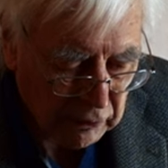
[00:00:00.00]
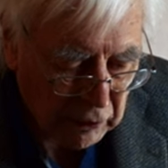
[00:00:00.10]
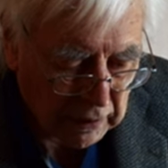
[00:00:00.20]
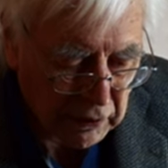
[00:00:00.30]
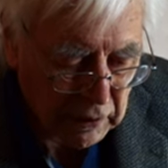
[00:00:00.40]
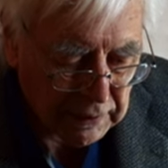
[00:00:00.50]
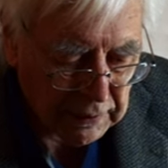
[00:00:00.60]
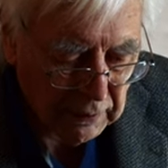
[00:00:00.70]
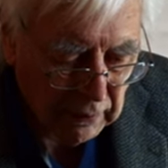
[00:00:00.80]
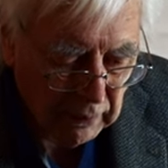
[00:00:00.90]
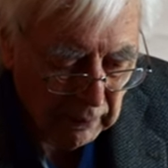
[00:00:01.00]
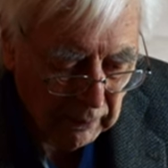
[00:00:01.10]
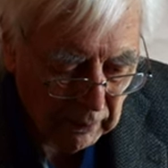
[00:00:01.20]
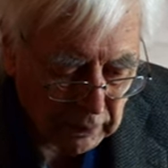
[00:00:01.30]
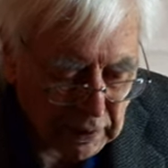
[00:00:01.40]
Judges,
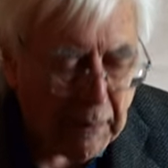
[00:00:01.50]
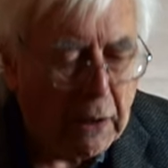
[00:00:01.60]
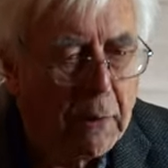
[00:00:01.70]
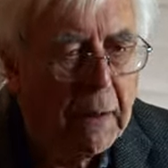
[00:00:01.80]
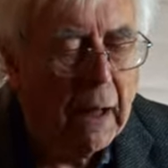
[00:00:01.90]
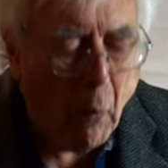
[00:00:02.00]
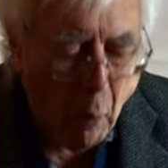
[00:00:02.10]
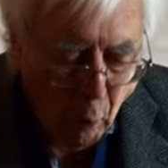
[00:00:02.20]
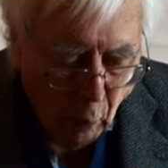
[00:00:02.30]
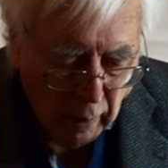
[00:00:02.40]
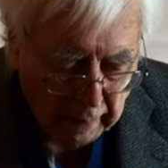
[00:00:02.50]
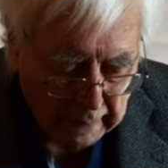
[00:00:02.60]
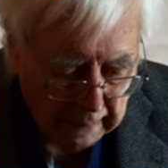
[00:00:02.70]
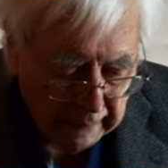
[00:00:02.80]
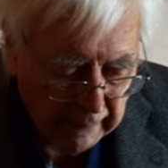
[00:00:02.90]
not so much about
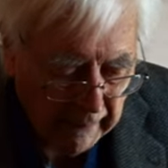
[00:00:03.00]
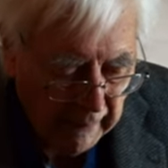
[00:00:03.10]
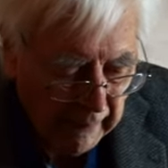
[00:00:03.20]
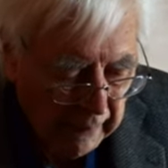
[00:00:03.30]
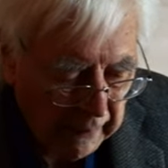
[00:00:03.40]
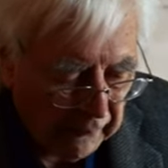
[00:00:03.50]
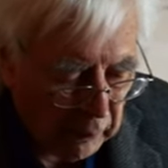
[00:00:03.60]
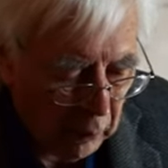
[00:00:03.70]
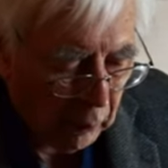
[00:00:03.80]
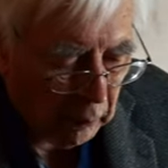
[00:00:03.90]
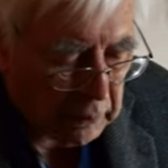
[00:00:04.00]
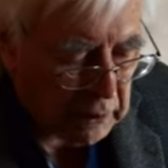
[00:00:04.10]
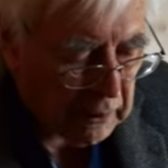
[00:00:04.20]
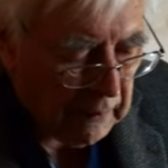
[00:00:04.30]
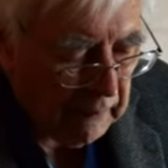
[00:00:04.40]
working in the
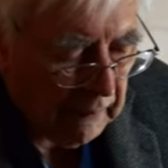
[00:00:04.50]
courts,